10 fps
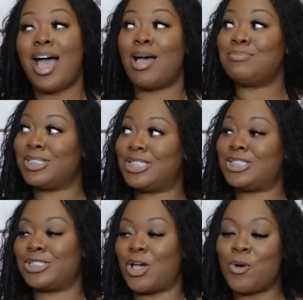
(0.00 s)
I'm
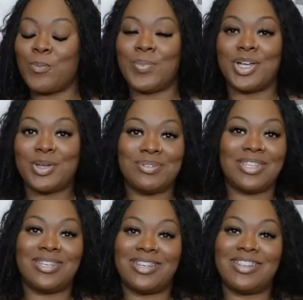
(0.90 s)
just so bummed
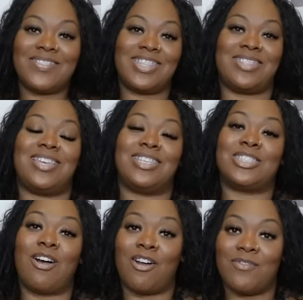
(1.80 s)
that none of the things
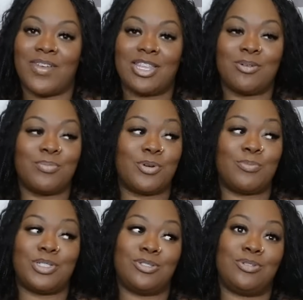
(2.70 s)
are available,
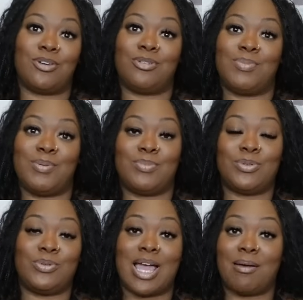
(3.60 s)
but you know, the people
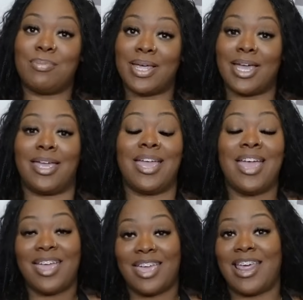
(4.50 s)
do not play.
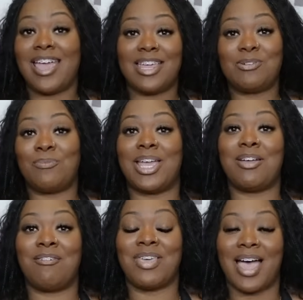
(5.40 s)
And I had to wait
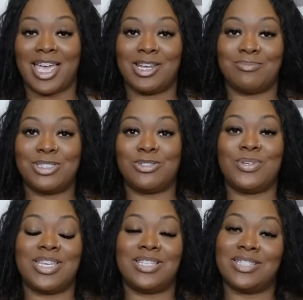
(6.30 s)
on the items to
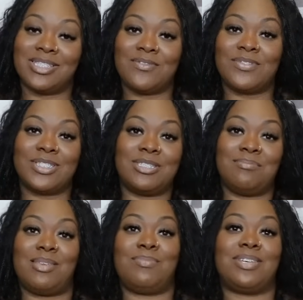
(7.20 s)
get delivered to
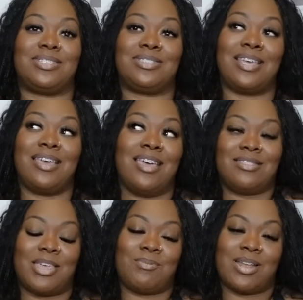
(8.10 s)
me because
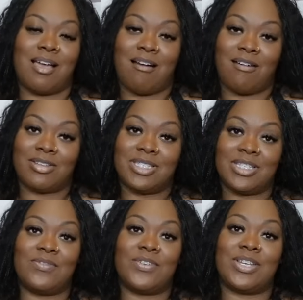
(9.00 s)
they were not all
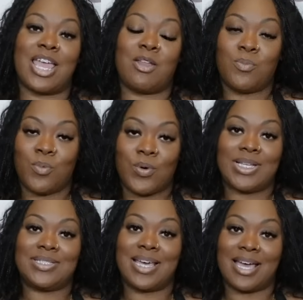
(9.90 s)
delivered at
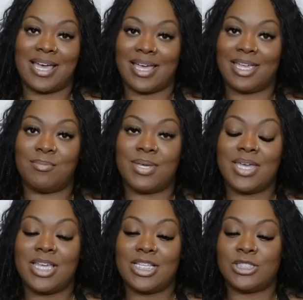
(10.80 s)
one time.
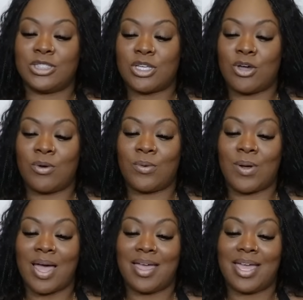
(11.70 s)

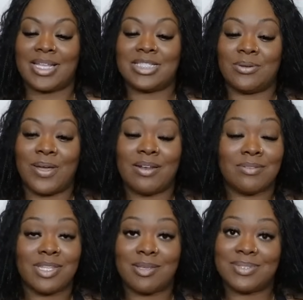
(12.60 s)
So I had to wait
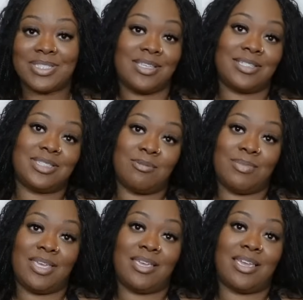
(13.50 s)
on them to get to
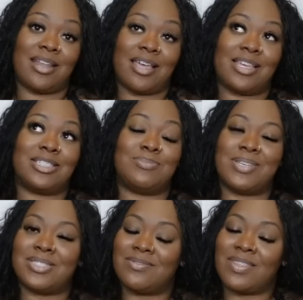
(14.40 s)
me. And I guess
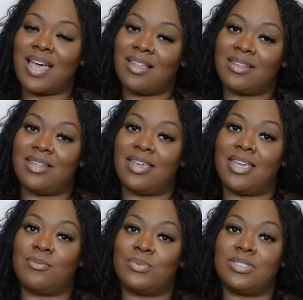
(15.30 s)
because of the
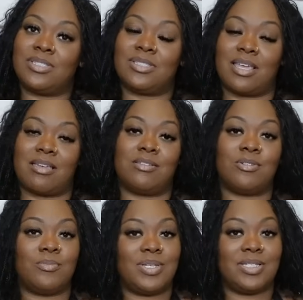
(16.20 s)
holiday, it was just like a
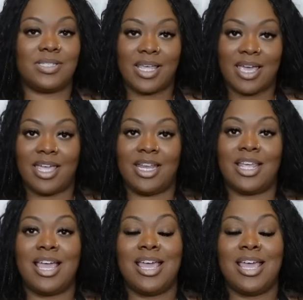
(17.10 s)
little bit delayed.